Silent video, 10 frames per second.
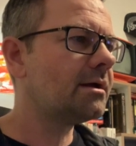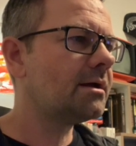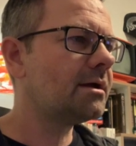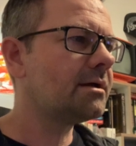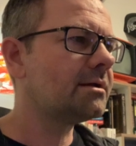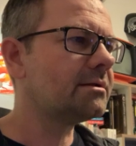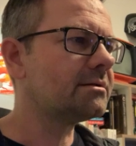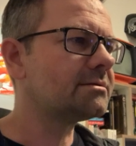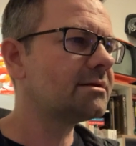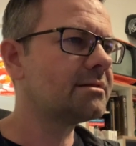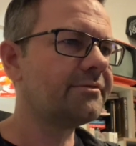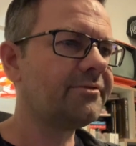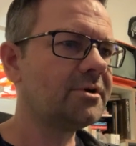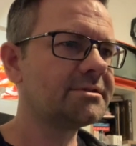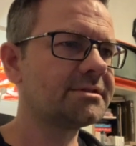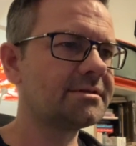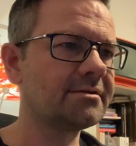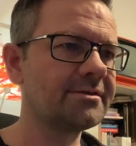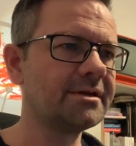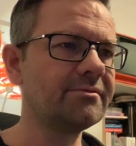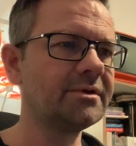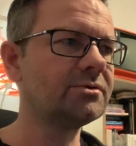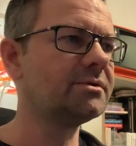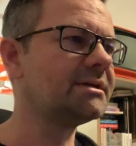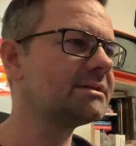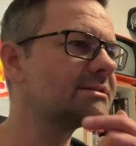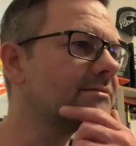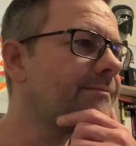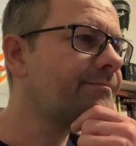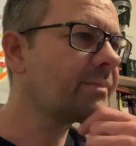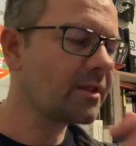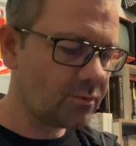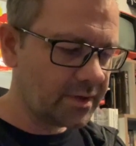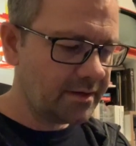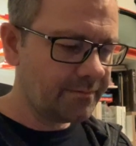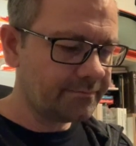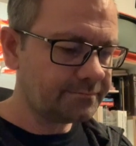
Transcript: And the first thing we do is we